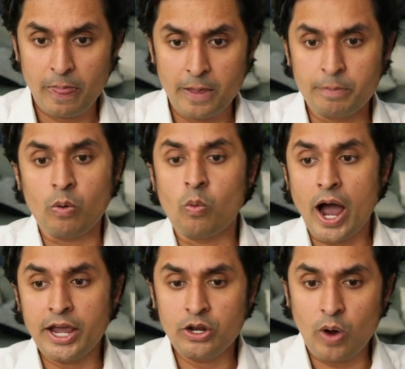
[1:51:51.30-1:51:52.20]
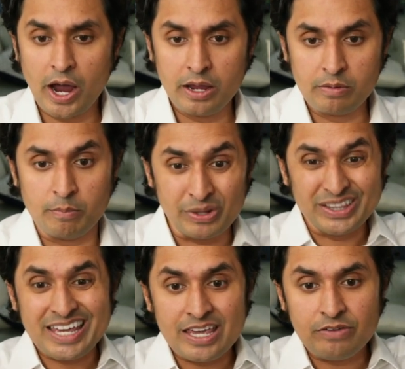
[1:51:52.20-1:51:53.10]
But why do I
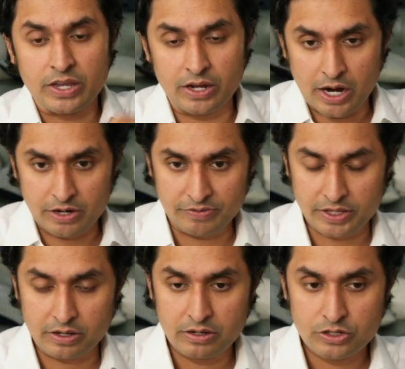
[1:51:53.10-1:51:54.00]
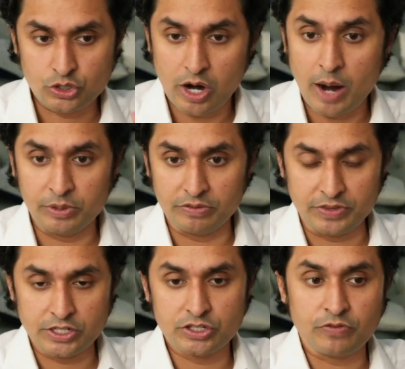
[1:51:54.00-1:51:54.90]
believe in Ayurveda? So a couple of
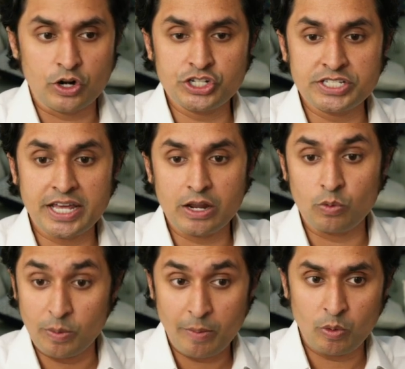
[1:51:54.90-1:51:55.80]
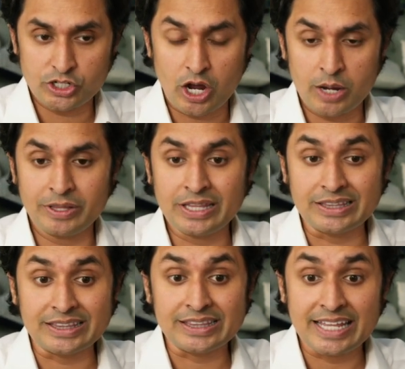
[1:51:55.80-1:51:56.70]
things. The first is that, remember, we're talking about the
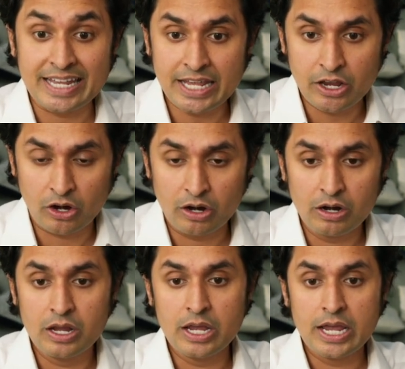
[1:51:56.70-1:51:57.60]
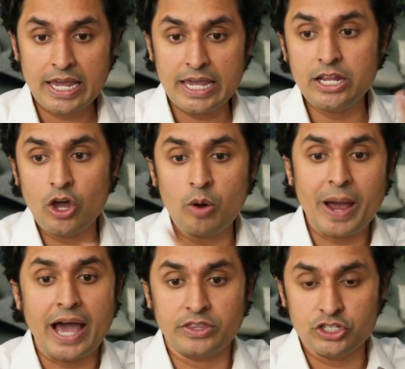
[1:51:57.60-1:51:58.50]
linear
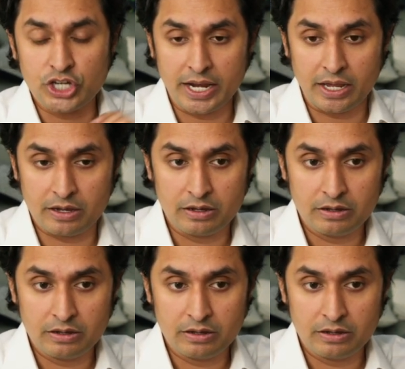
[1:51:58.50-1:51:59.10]
idiopathogenic